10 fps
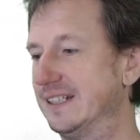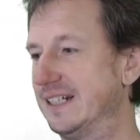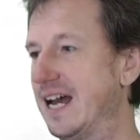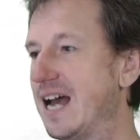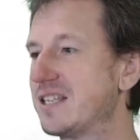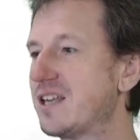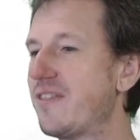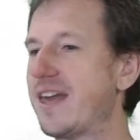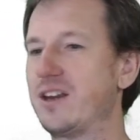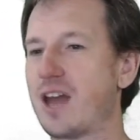Uh, so
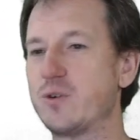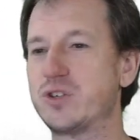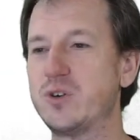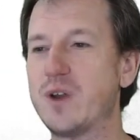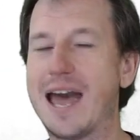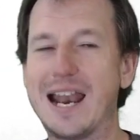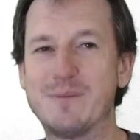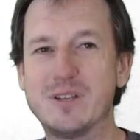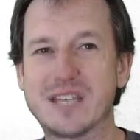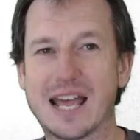there you go, pseudo
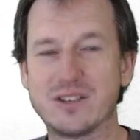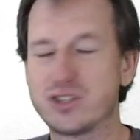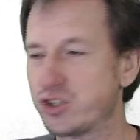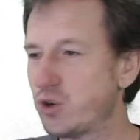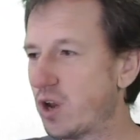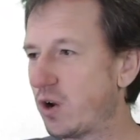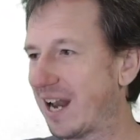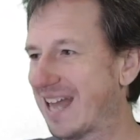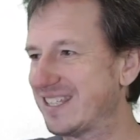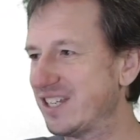elements and pseudo
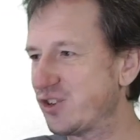classes.